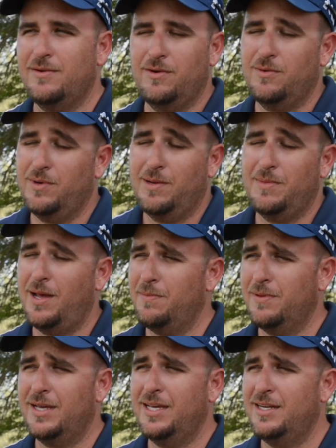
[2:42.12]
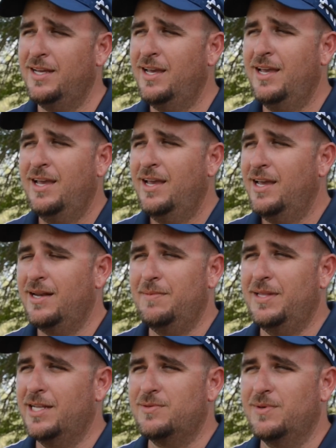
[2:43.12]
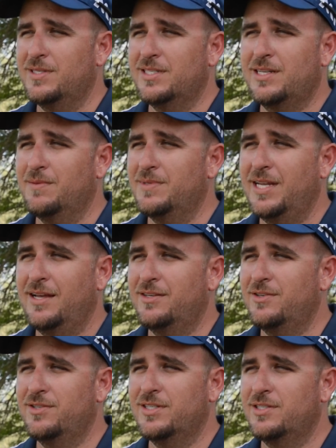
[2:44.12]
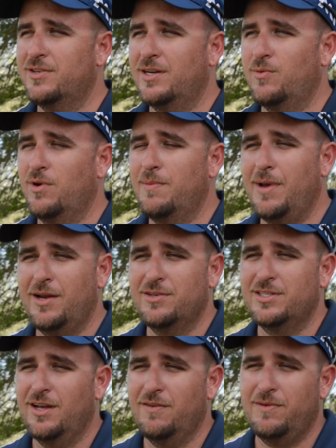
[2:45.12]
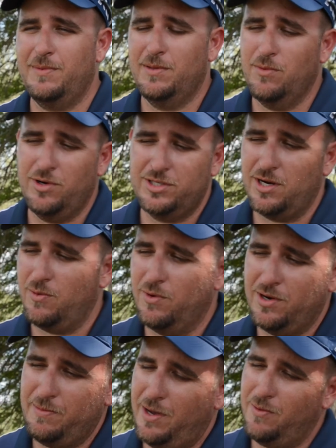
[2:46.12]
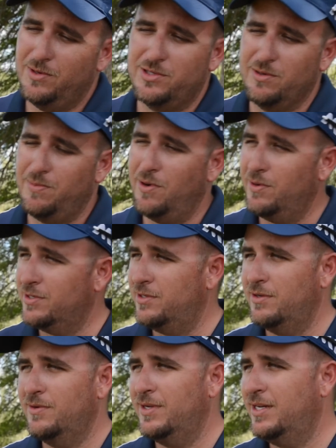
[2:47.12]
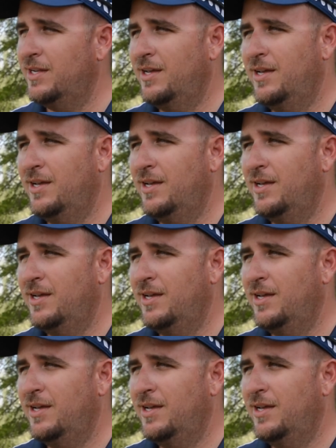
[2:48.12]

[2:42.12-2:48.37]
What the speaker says: or when I'm not playing, and that's what it just comes down to, is just trying to worry about yourself. The more you start worrying about what your opponent's doing,